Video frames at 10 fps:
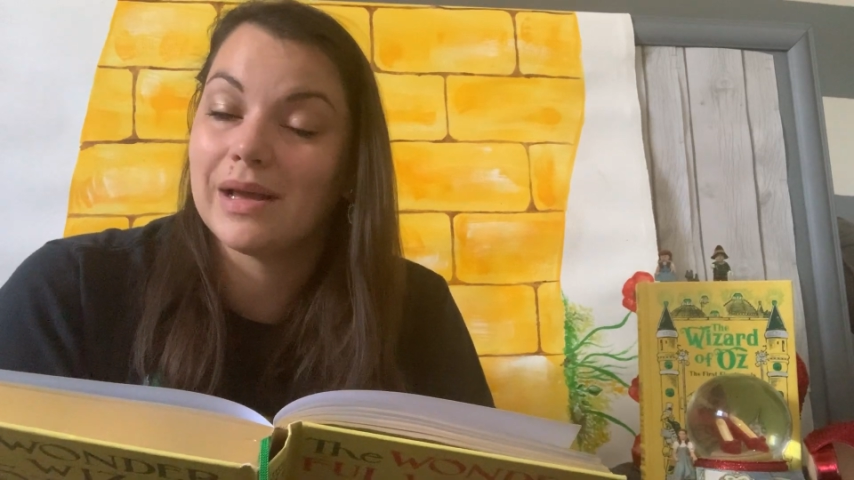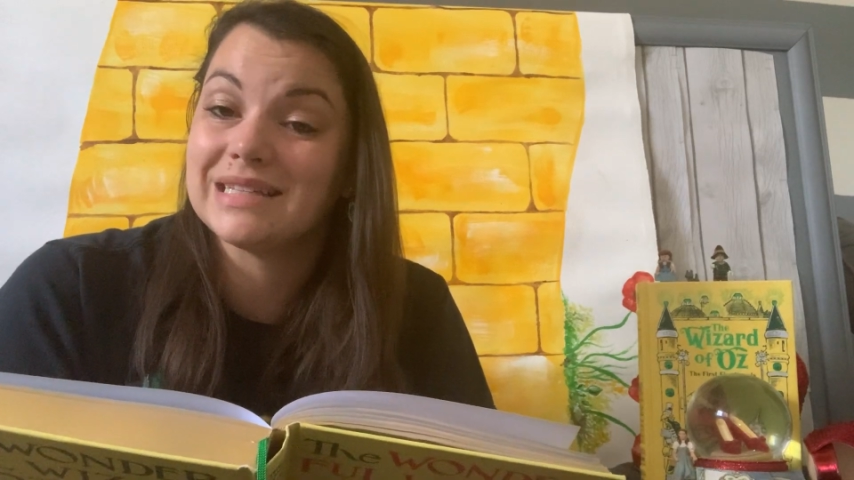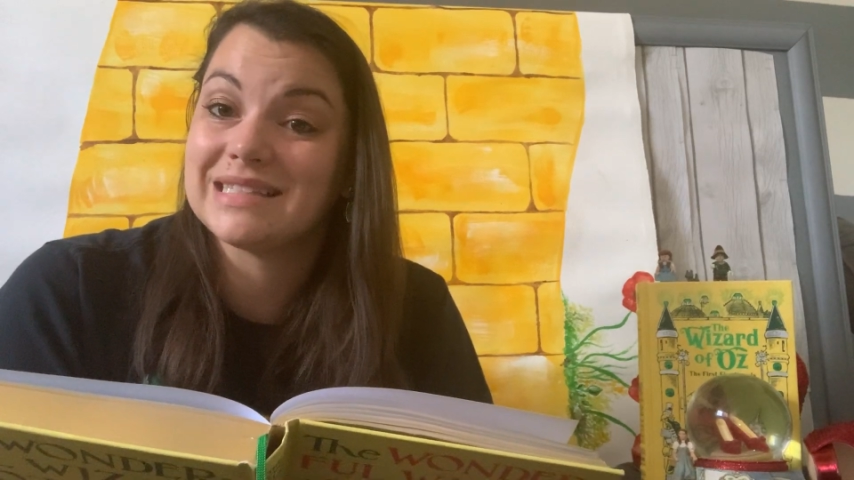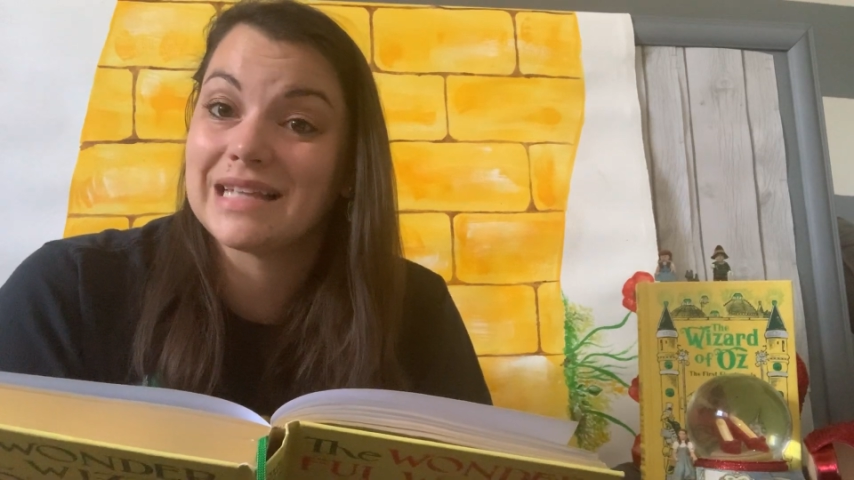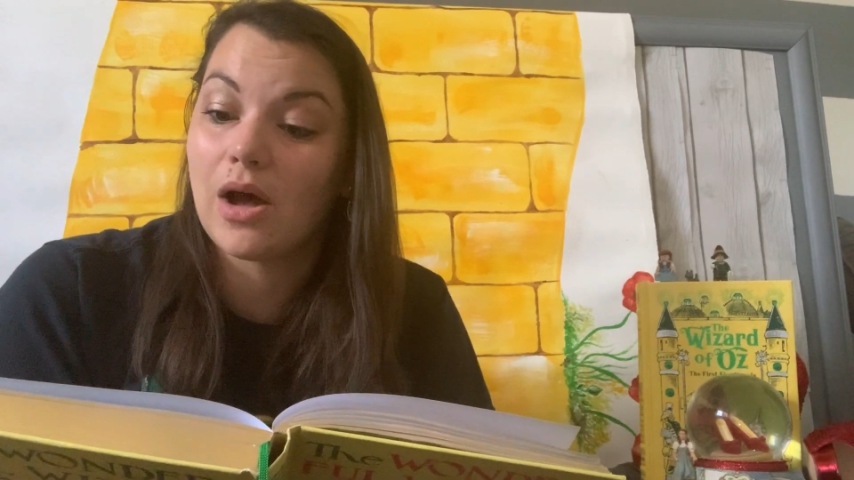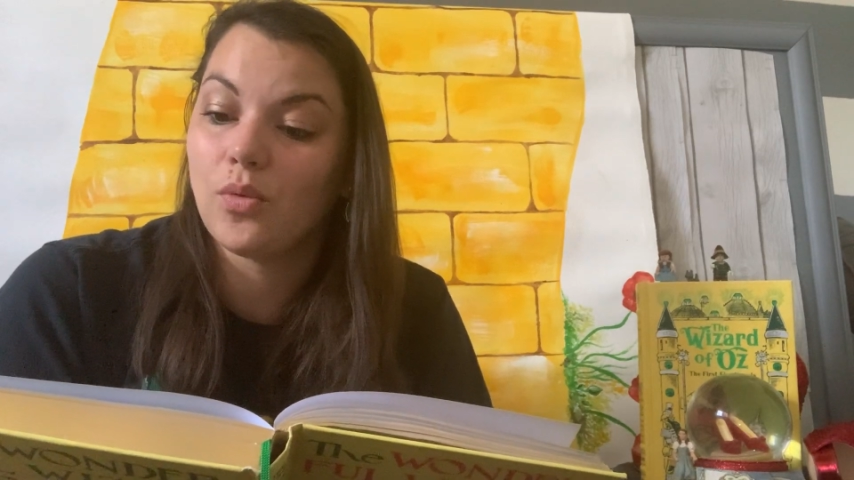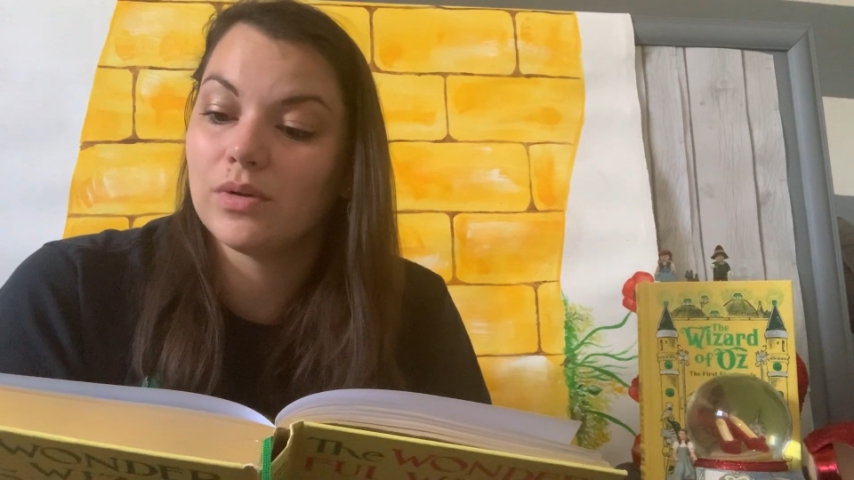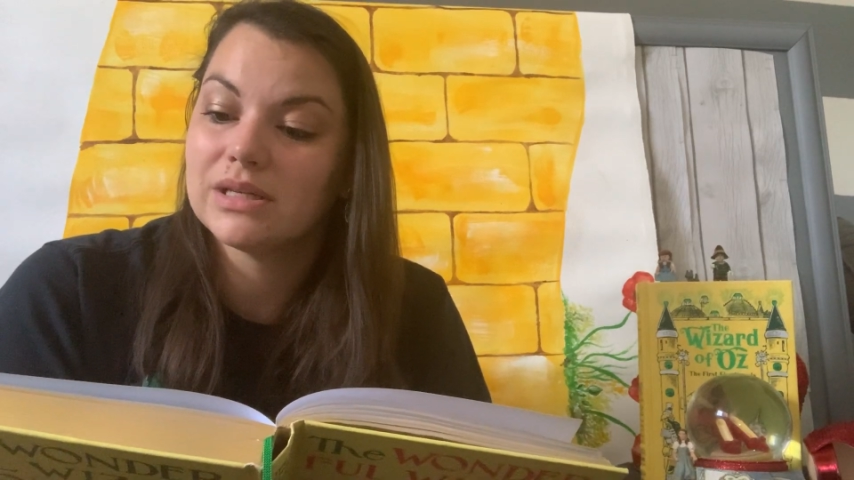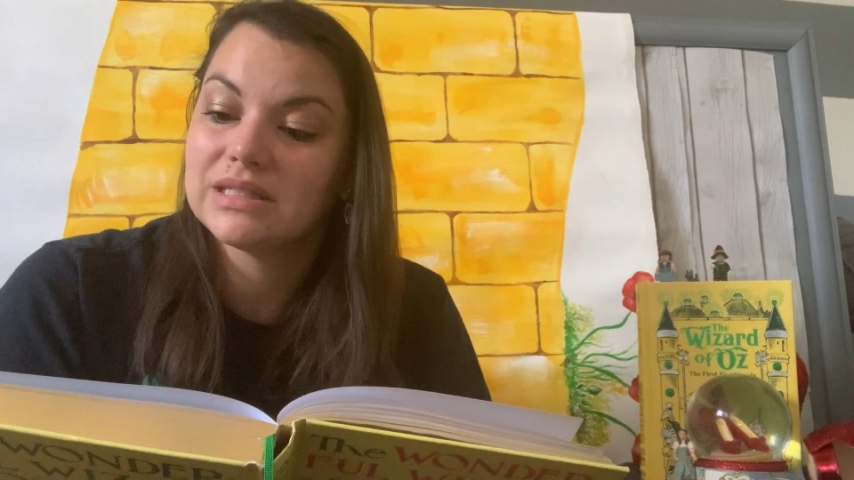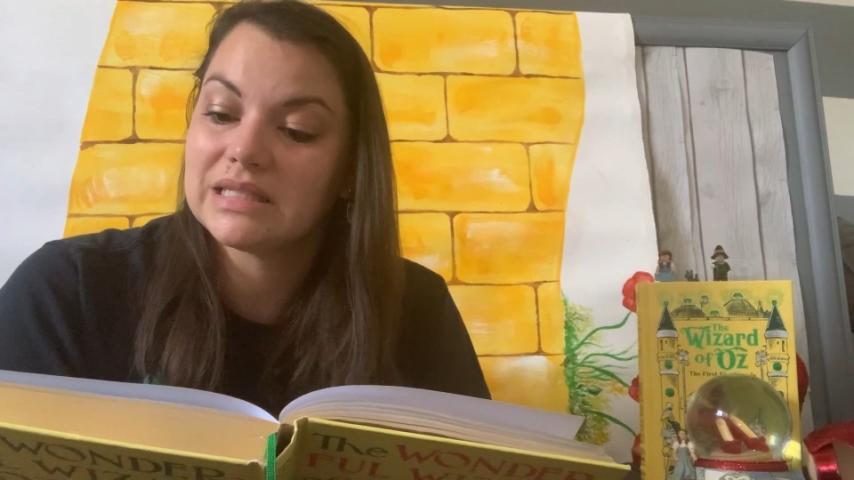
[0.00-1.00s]
a
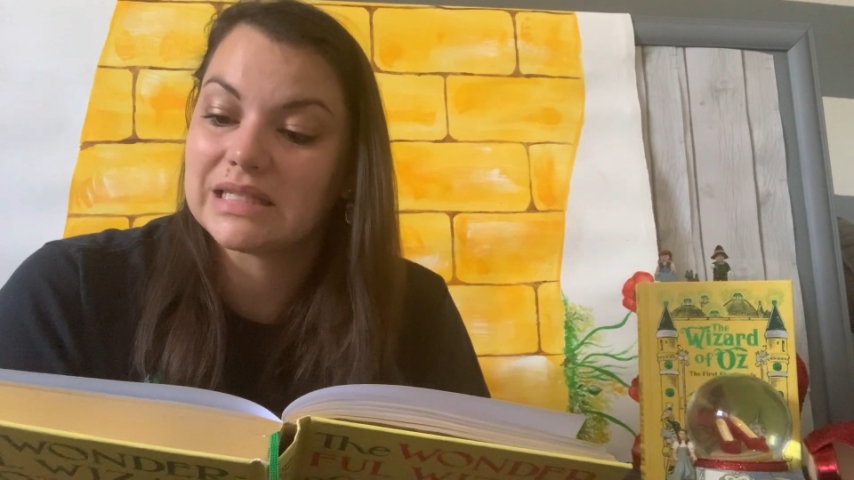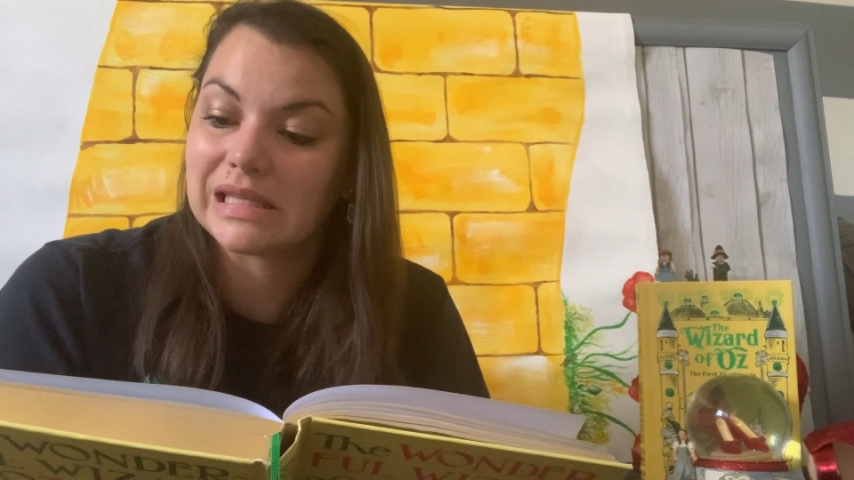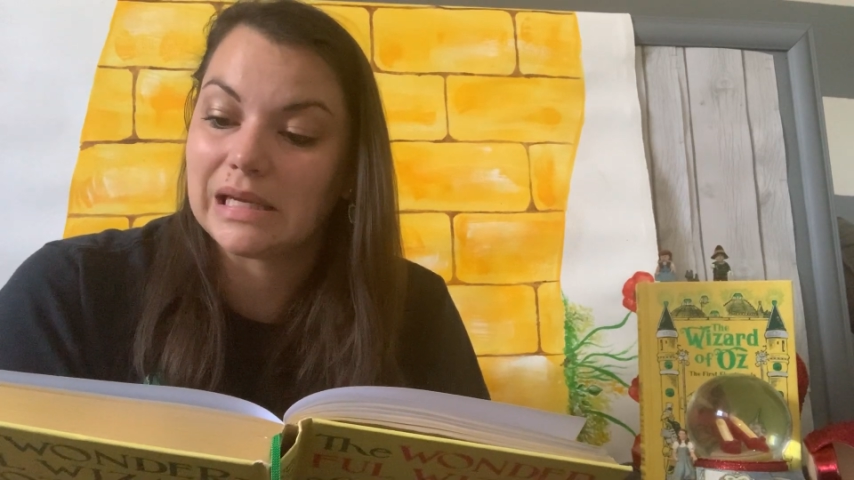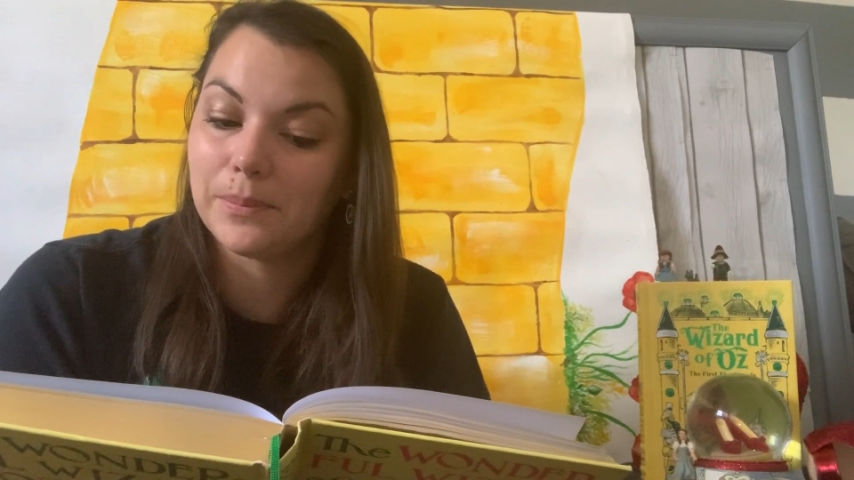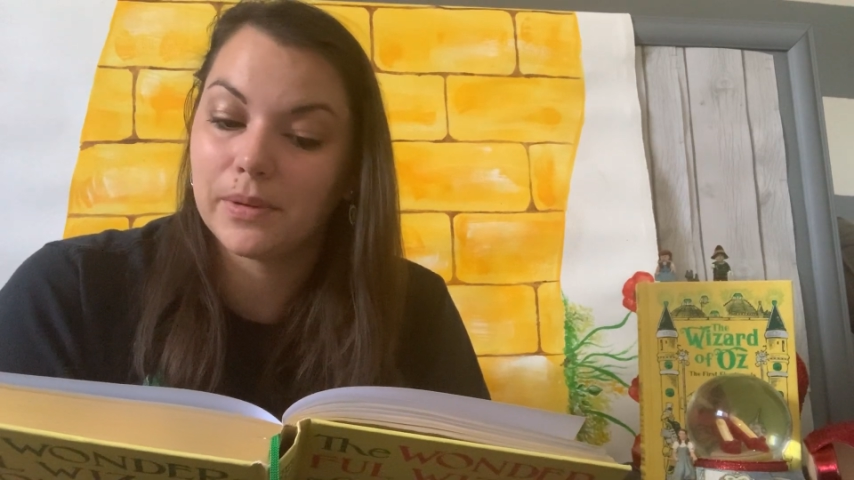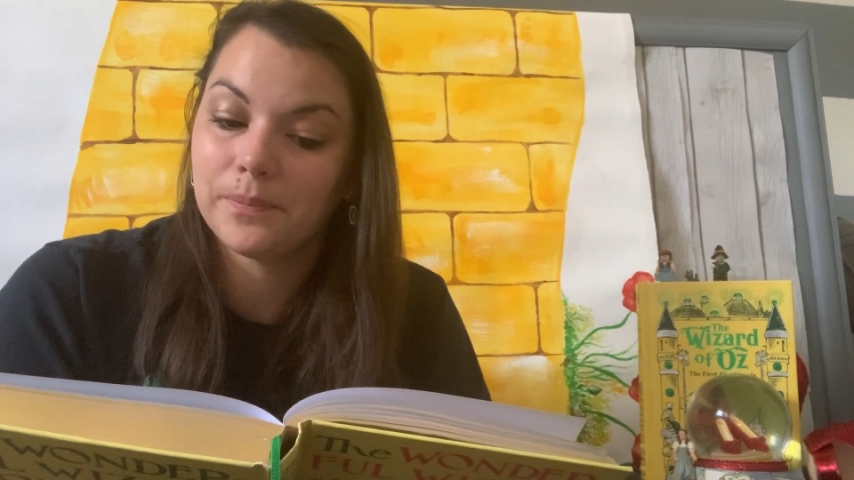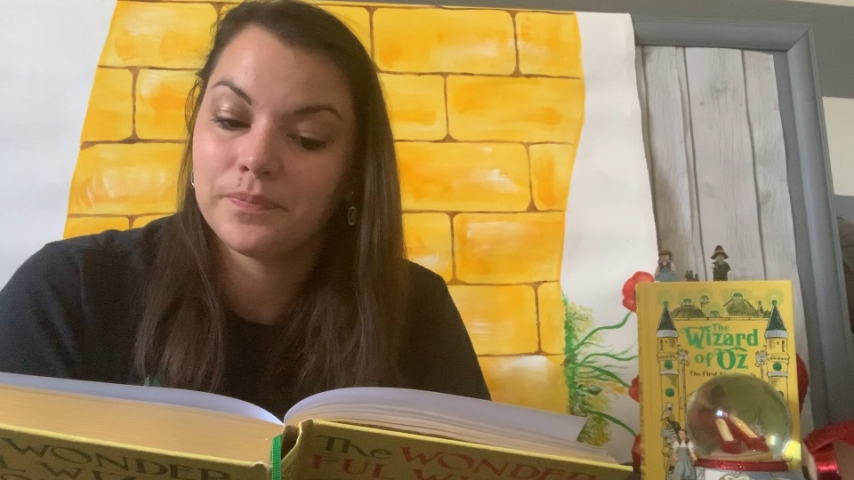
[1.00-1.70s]
sound sleep.